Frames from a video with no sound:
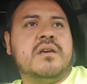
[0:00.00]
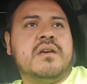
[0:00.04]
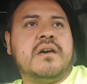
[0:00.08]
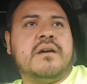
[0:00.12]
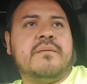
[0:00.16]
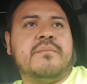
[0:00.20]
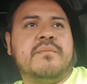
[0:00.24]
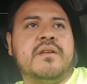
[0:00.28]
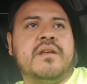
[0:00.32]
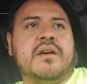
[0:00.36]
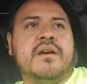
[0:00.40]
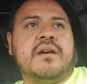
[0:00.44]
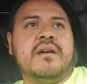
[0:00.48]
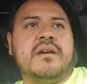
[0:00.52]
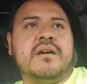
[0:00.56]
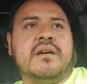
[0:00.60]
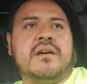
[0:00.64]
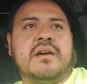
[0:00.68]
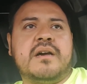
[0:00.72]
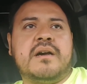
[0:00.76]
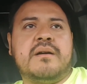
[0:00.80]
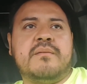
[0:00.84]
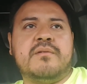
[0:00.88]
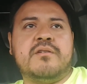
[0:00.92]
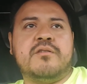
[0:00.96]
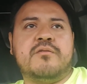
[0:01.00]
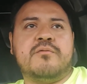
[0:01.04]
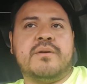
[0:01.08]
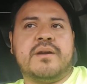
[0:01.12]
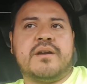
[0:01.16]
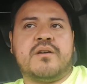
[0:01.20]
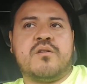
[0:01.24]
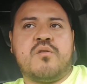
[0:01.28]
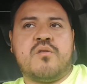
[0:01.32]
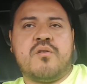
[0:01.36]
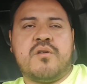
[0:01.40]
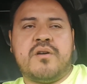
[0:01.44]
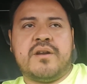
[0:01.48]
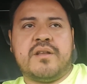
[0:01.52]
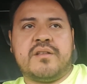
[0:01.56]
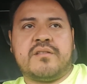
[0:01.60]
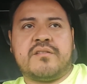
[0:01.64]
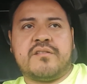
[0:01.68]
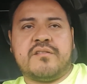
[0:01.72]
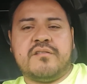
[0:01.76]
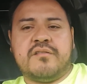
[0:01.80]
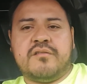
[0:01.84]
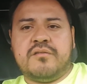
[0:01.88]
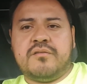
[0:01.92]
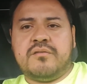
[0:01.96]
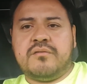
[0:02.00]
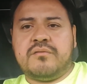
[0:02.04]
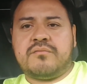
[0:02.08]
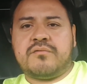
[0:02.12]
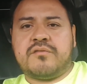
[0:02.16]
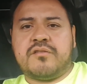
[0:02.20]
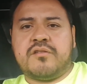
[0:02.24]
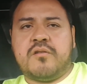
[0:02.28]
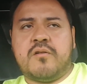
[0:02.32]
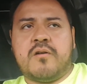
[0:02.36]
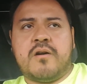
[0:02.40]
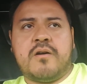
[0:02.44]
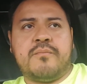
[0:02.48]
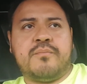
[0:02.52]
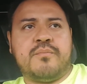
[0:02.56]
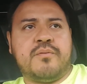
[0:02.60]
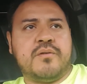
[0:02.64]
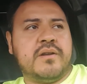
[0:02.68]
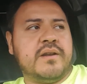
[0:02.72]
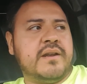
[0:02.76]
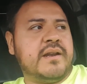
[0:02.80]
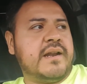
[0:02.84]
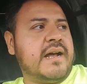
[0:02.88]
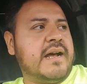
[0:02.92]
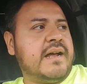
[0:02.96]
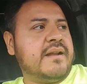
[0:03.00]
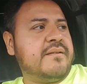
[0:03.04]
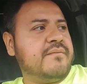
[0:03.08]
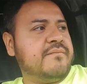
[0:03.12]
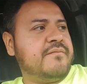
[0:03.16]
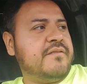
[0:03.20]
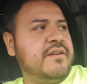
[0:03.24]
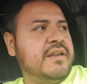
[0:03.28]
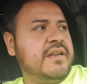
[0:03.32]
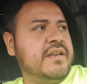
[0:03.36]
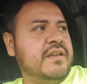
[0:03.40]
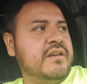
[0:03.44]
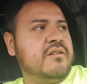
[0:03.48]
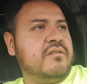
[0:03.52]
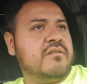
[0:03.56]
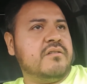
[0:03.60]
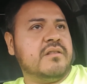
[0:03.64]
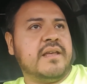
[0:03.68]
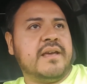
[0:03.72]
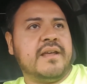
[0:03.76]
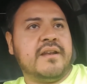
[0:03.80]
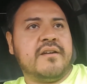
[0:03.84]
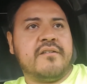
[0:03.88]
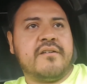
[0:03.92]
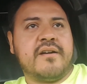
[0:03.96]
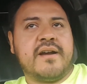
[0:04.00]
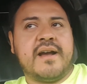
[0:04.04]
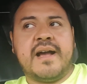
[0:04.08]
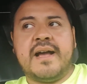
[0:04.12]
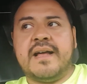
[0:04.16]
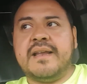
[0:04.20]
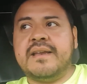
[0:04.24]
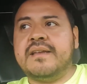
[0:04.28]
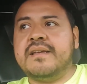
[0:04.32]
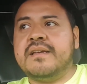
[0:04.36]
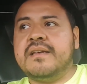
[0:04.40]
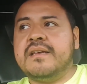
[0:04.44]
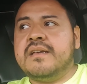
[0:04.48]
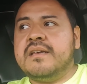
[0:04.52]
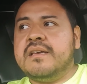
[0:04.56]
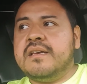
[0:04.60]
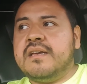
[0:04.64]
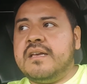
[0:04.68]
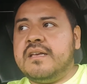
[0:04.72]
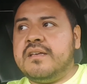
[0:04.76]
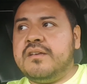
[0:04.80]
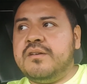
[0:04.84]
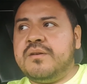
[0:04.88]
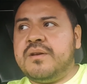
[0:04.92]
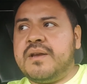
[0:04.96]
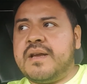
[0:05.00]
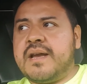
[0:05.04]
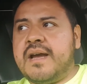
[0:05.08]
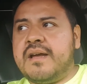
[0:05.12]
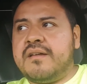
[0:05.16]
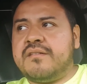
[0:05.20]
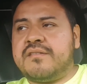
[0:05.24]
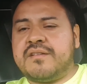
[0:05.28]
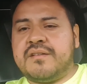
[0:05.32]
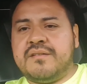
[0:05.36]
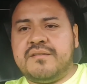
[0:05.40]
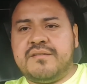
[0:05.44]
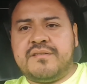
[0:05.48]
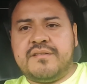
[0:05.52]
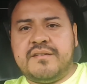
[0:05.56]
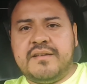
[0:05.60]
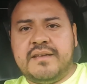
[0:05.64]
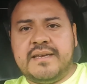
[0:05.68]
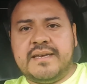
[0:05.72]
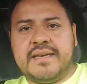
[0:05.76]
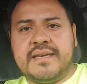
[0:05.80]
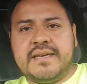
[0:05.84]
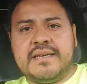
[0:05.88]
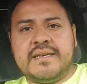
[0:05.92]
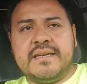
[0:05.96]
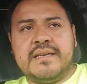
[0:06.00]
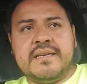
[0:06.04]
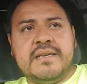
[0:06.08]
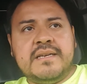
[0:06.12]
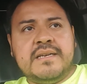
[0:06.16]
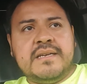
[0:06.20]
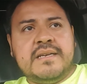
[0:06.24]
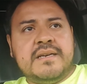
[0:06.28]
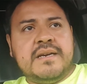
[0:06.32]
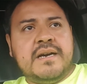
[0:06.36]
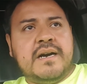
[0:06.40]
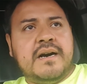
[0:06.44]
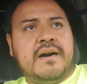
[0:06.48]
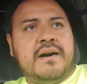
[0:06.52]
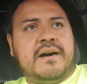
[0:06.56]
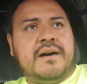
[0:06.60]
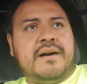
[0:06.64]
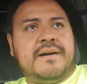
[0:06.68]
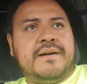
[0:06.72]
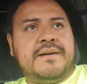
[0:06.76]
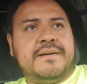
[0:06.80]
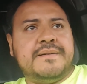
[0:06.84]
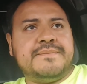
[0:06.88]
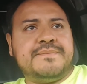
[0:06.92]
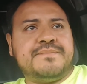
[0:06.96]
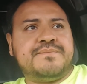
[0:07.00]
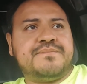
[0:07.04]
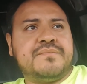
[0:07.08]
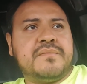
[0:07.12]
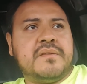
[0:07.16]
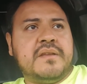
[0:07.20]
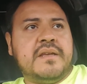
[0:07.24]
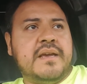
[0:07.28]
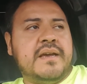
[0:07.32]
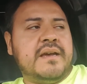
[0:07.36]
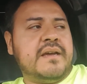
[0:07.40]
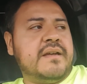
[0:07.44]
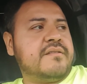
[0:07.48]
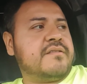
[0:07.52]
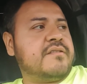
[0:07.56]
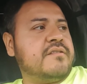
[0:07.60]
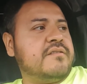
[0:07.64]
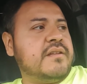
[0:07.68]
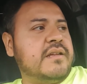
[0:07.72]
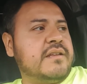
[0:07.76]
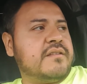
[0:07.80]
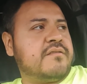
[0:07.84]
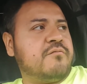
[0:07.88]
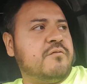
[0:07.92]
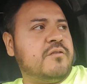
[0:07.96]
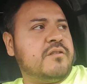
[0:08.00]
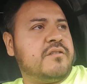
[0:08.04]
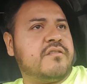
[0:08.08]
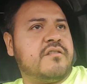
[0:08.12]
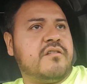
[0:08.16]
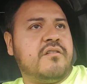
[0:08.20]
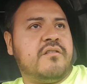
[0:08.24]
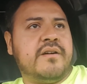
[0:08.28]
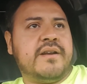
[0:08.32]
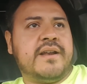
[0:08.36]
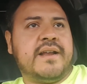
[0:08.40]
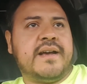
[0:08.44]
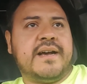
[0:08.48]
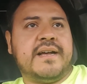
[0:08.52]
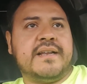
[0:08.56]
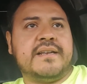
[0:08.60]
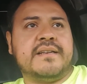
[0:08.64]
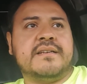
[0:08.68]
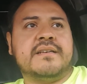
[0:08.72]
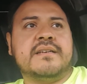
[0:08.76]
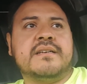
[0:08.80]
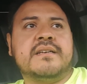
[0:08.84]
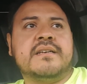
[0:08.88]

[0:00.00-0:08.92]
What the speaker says: I'm gonna record it, so I'll put it on video later on and you guys can see it. Yeah, so that's what's going on.